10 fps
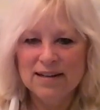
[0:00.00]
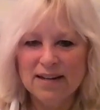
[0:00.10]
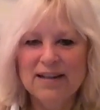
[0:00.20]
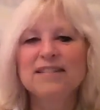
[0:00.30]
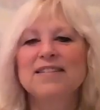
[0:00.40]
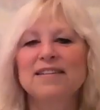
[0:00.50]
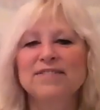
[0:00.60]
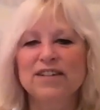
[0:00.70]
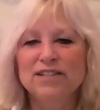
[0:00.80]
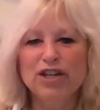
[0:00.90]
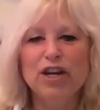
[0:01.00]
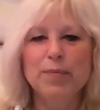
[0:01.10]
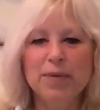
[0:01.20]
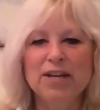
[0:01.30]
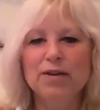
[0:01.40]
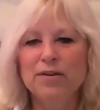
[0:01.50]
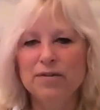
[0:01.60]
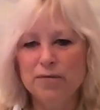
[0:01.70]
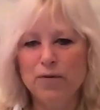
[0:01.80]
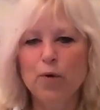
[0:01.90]
Alexandra
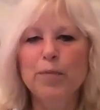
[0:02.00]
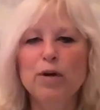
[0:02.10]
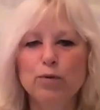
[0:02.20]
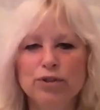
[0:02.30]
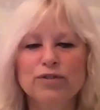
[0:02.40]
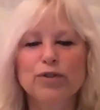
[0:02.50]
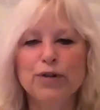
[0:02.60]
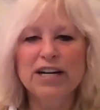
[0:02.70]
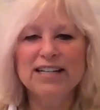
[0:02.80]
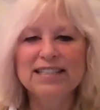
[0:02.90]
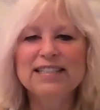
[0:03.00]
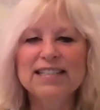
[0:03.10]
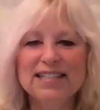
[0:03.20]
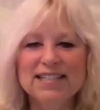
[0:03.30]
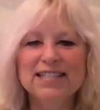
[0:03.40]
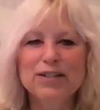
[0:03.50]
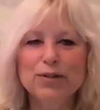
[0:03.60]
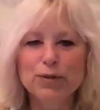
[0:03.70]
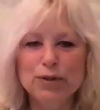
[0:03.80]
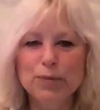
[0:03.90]
JB from Illusion to Reality is the
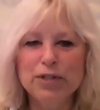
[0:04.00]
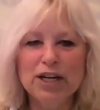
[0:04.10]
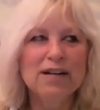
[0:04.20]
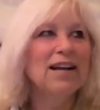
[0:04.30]
YouTube channel.